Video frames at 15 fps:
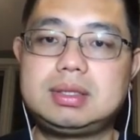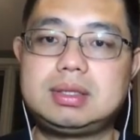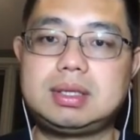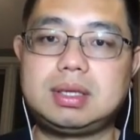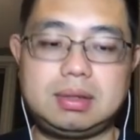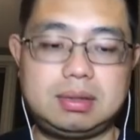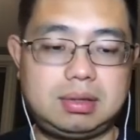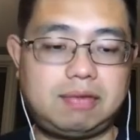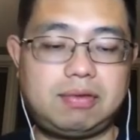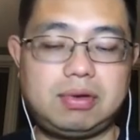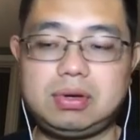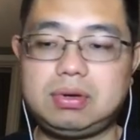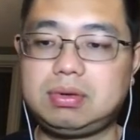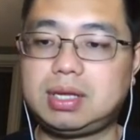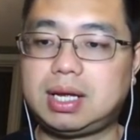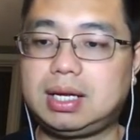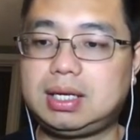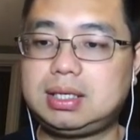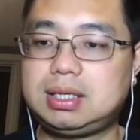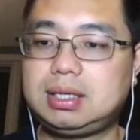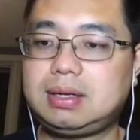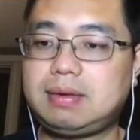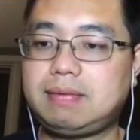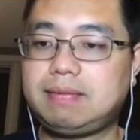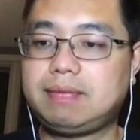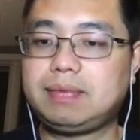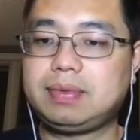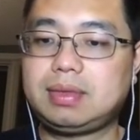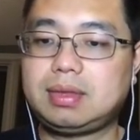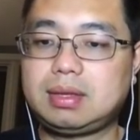So if you do that,
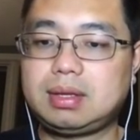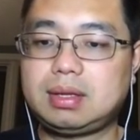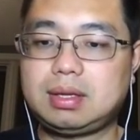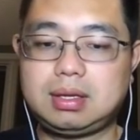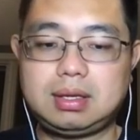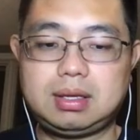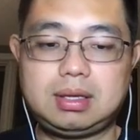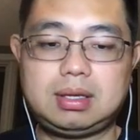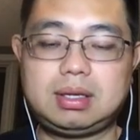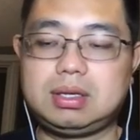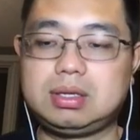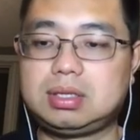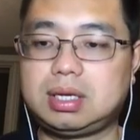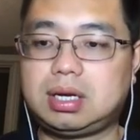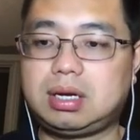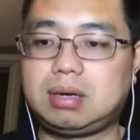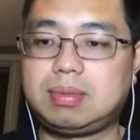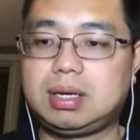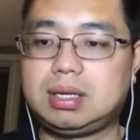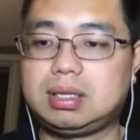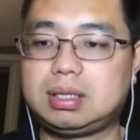let me see how many